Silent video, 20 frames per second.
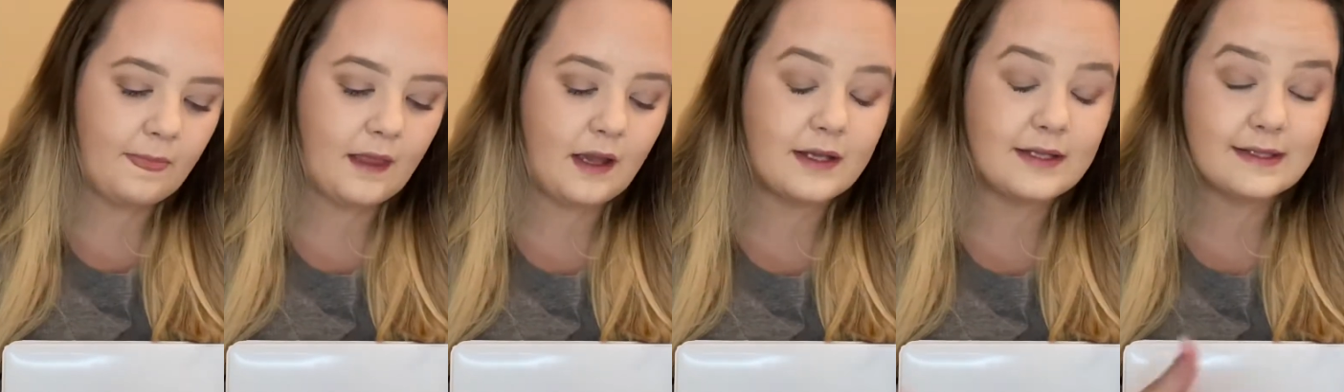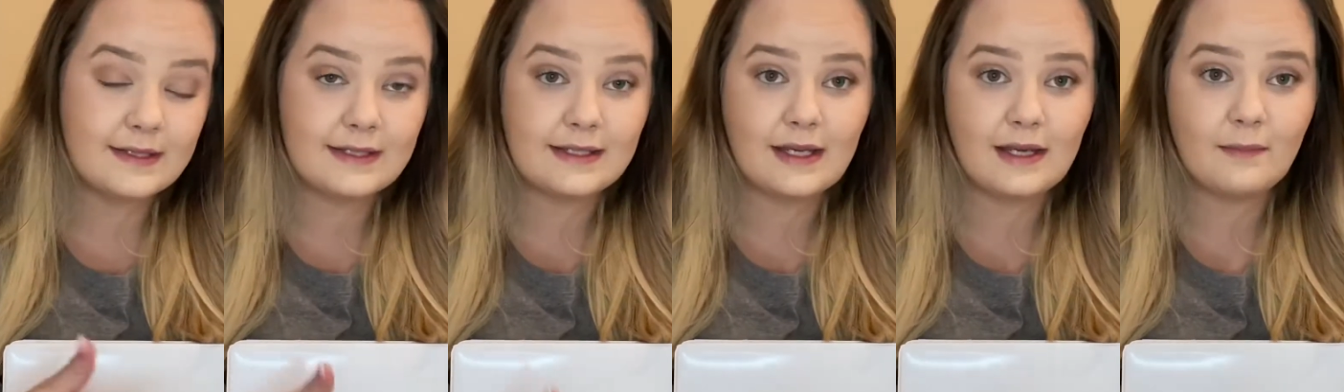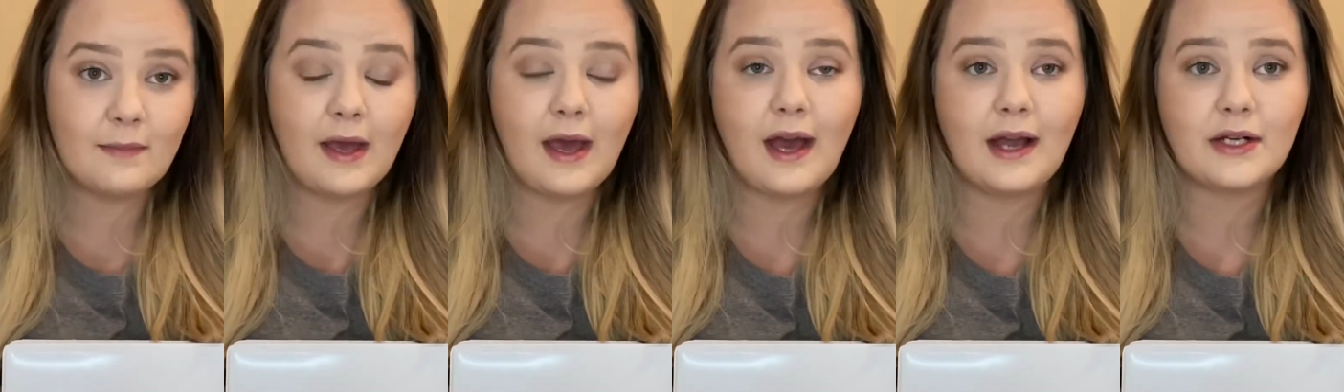seeing
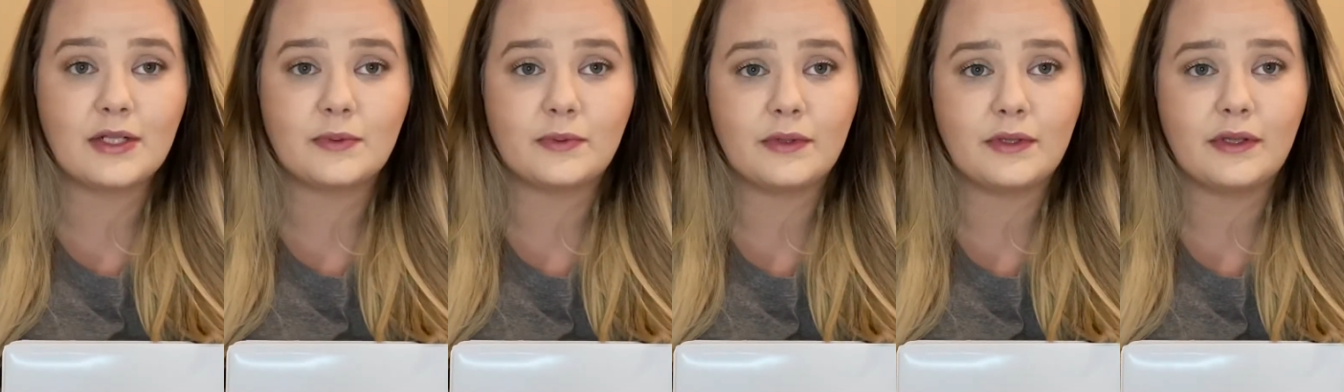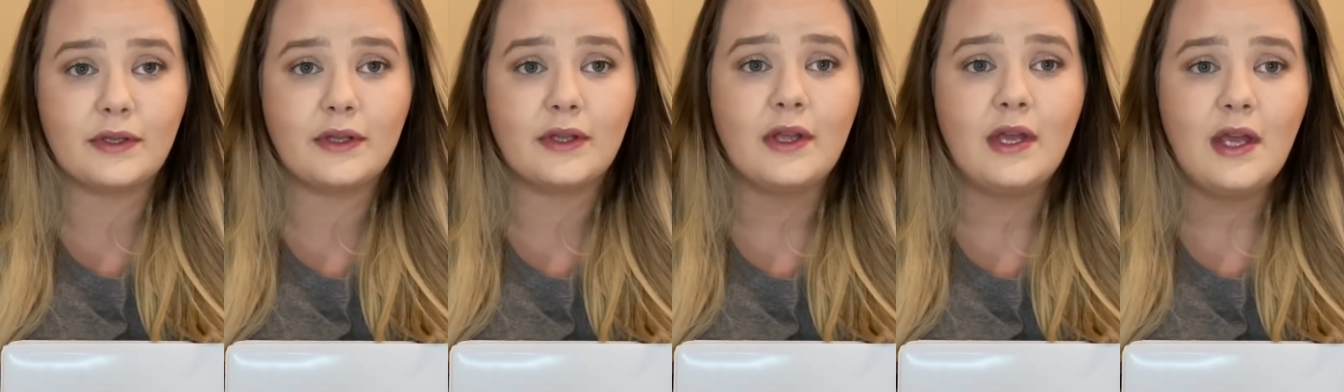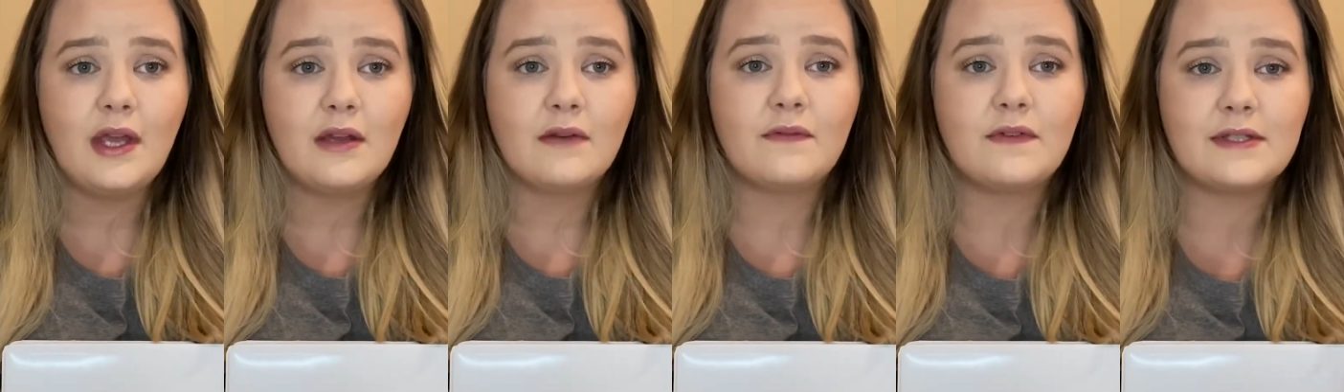my actual
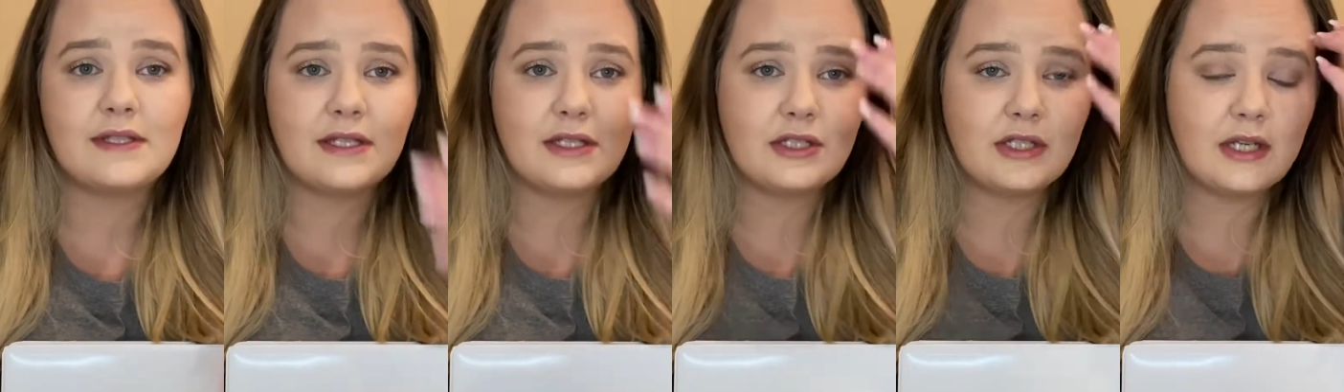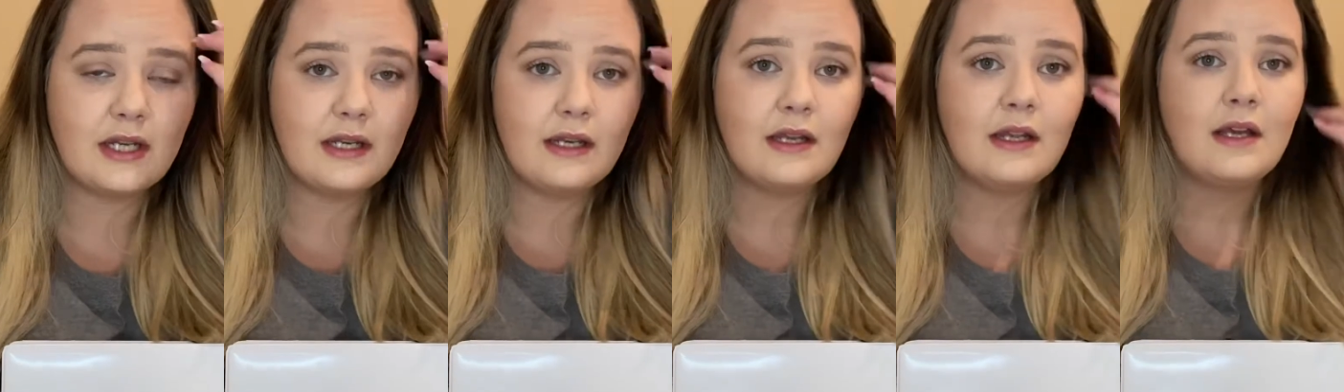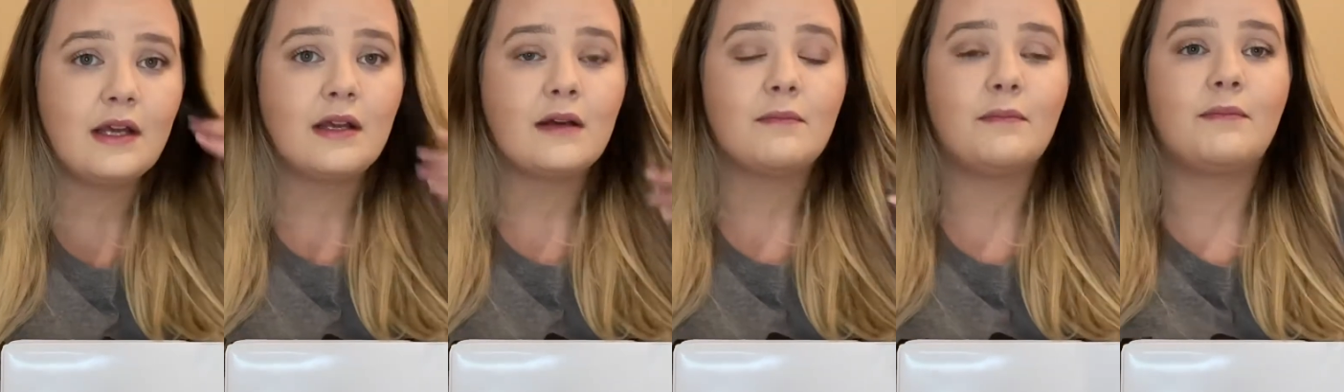physician.
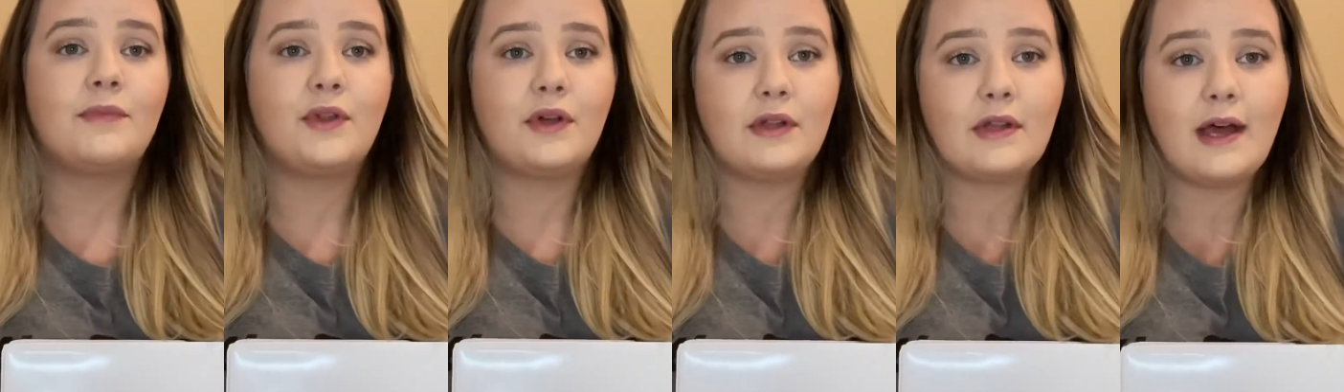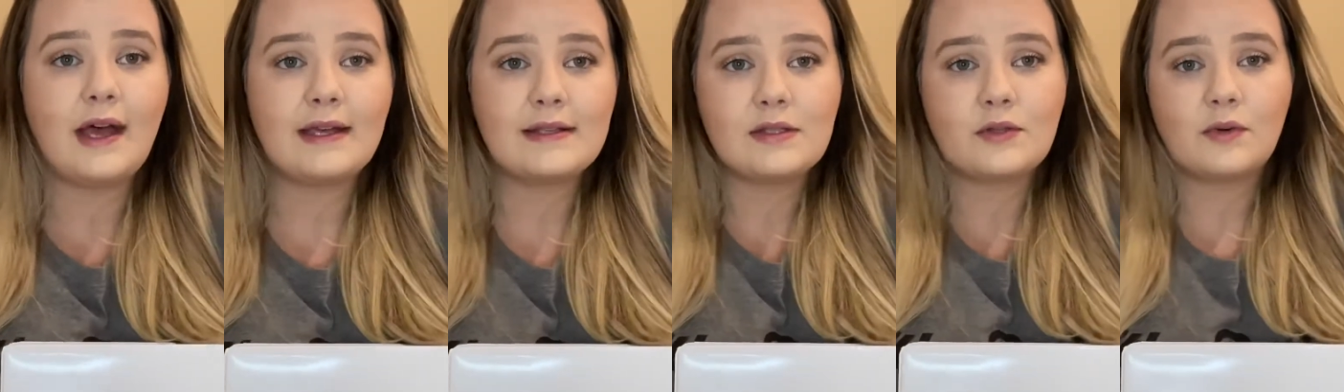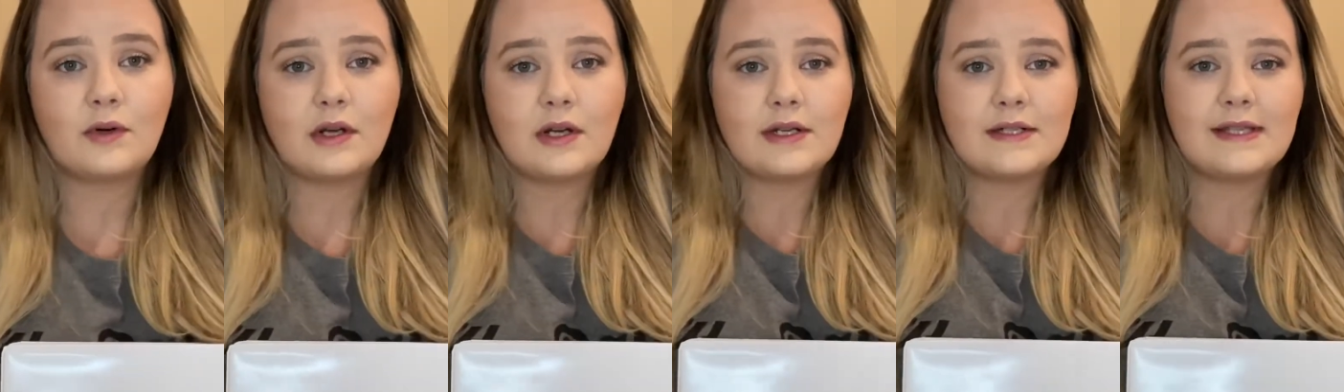The last
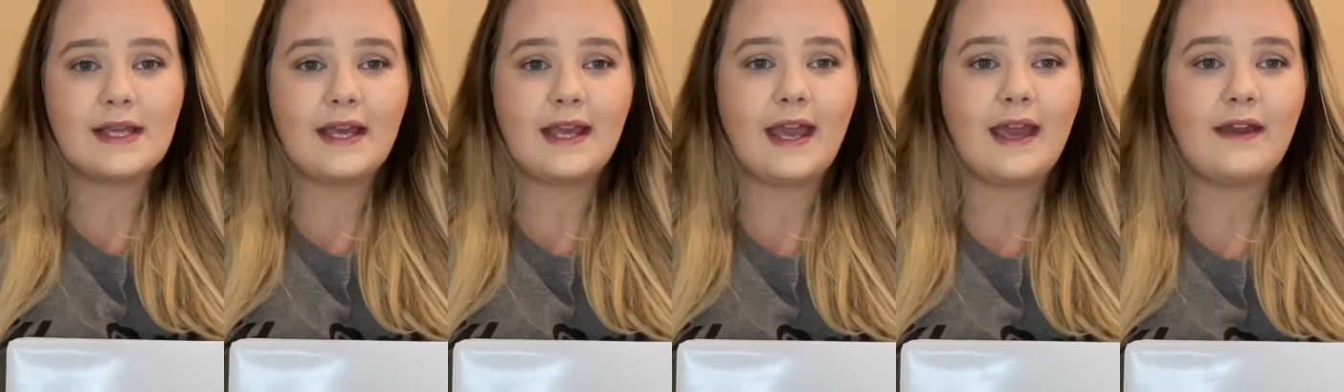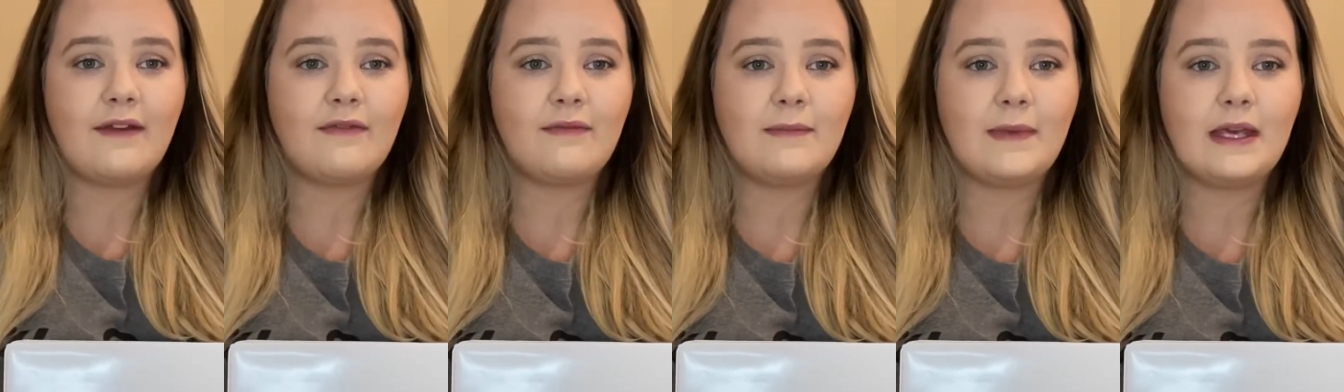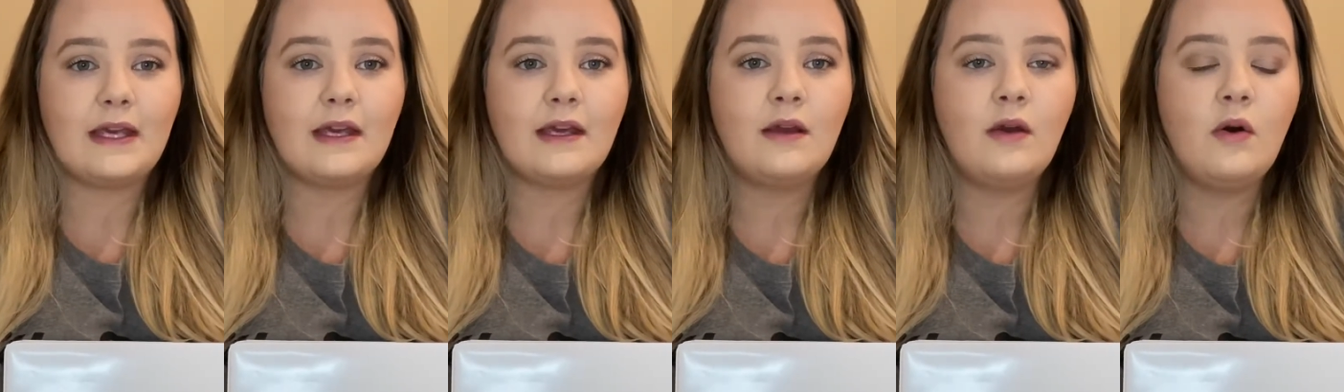orders they gave
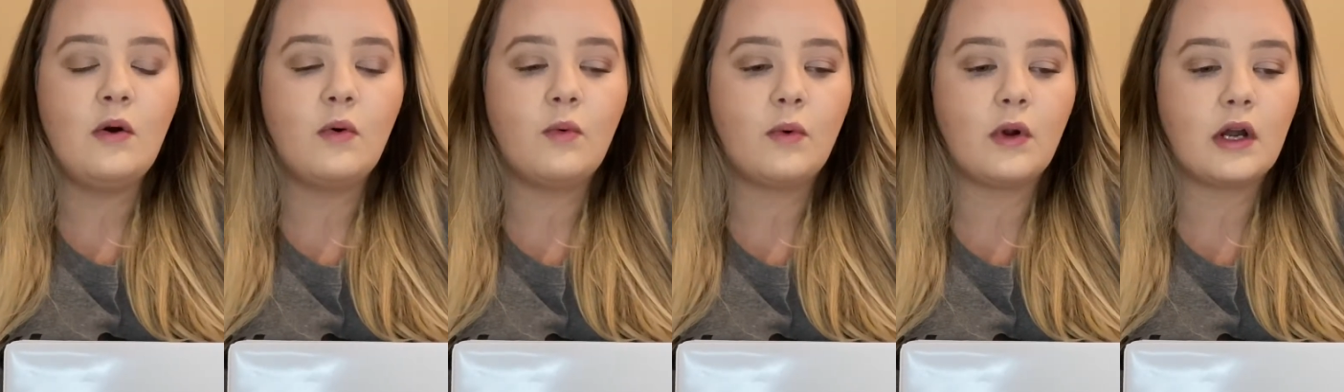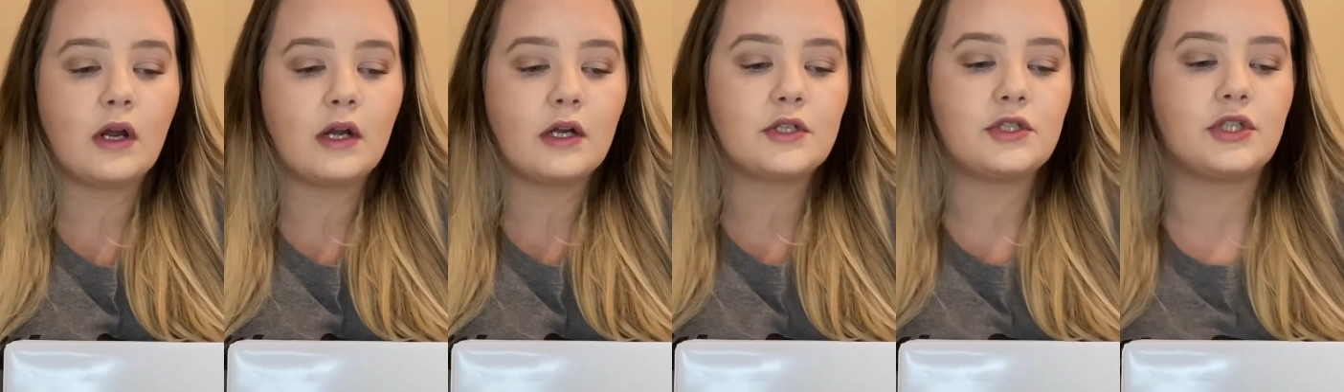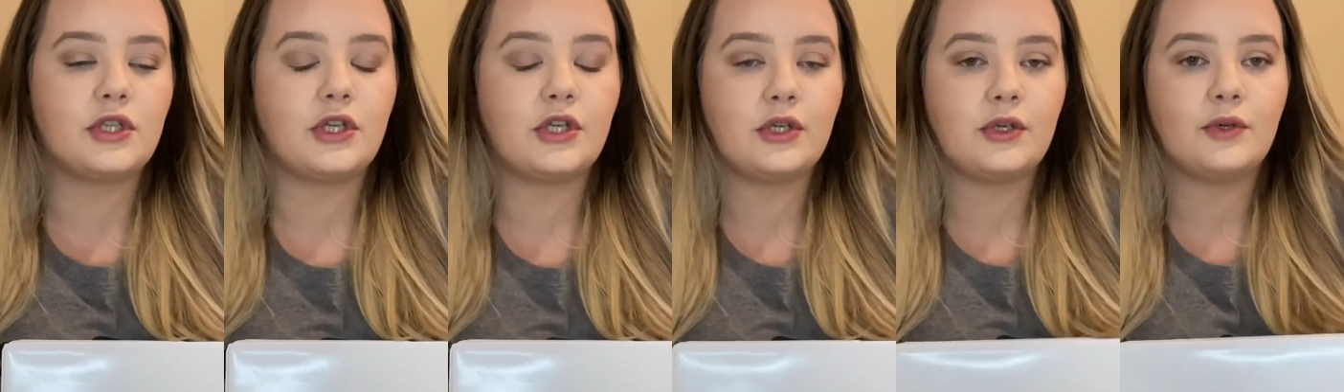me were
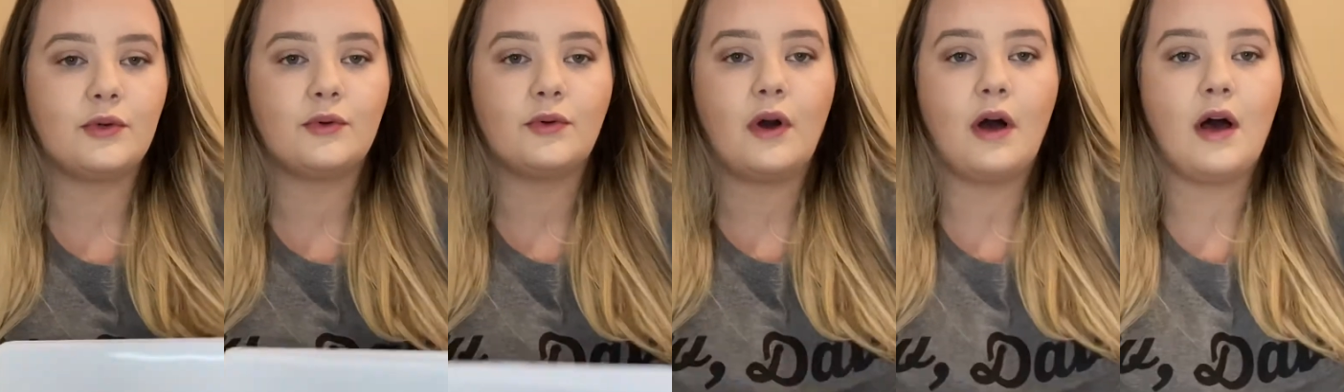to